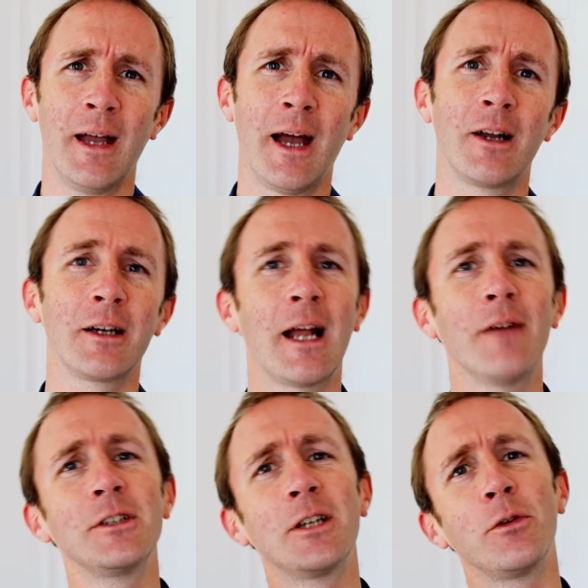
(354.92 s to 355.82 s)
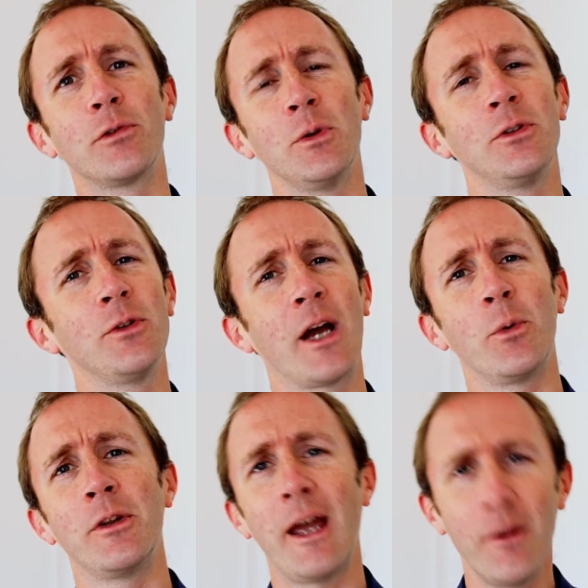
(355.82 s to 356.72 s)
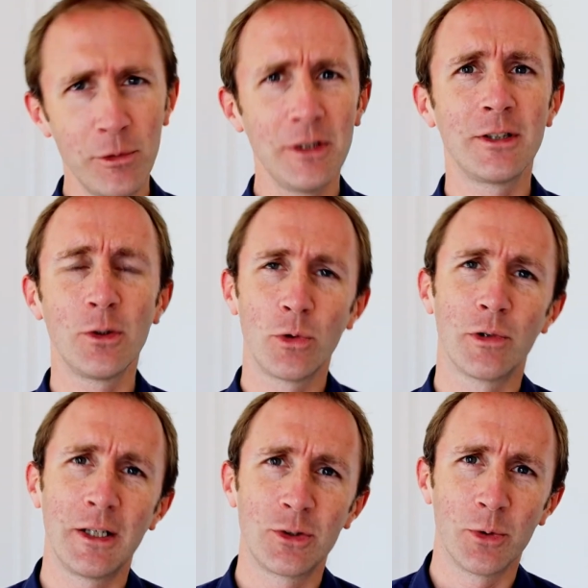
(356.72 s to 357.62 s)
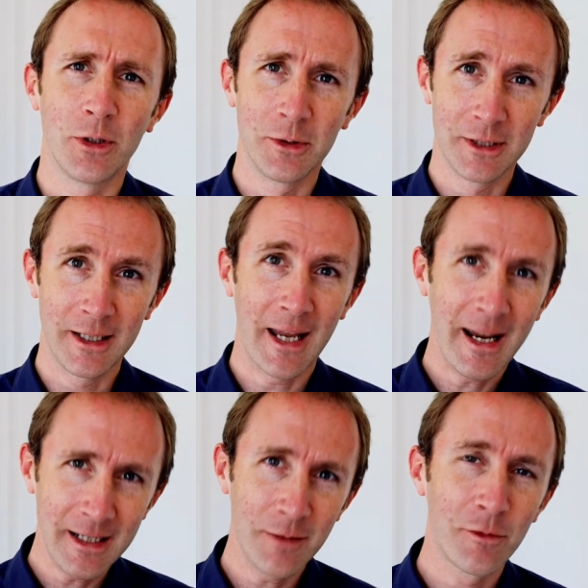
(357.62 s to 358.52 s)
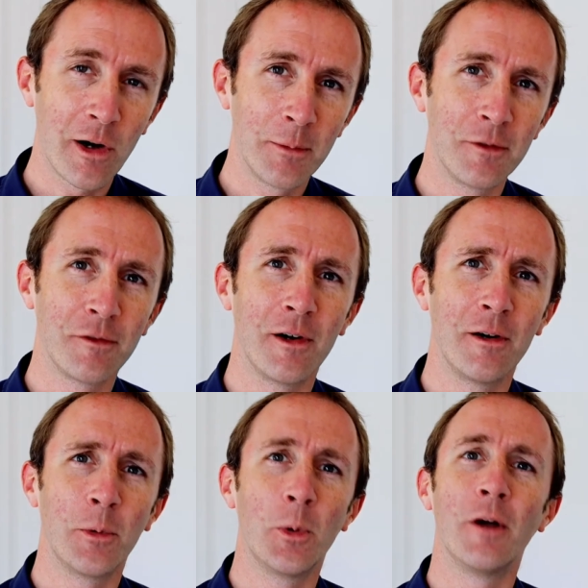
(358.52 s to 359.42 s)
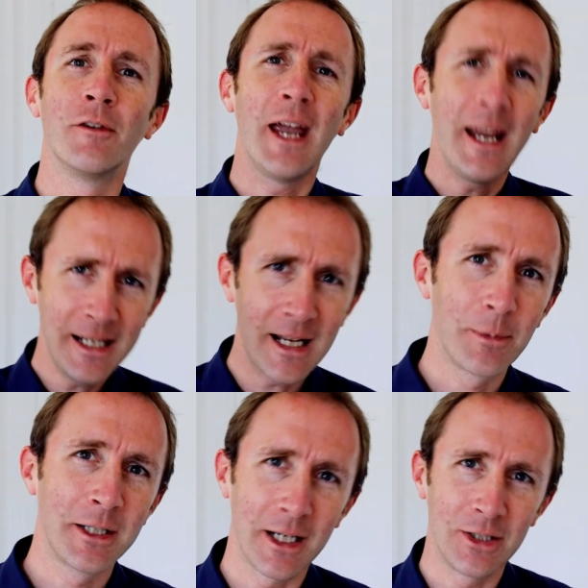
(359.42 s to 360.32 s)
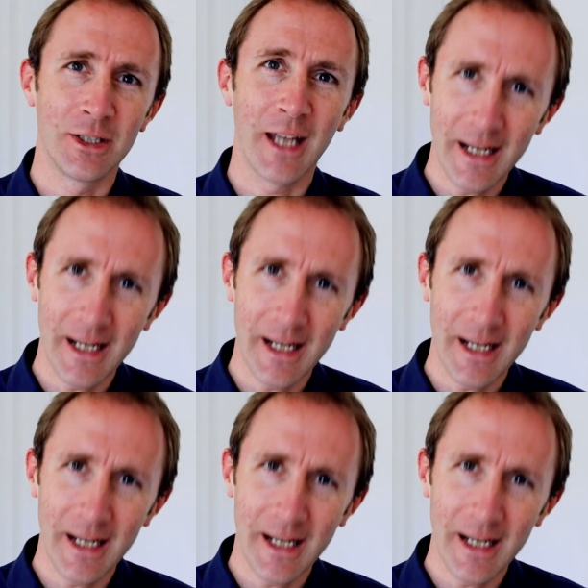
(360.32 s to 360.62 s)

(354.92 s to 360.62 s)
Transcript: And I'm going to have to go through and do that with every single credential that was in any environment variable of any application,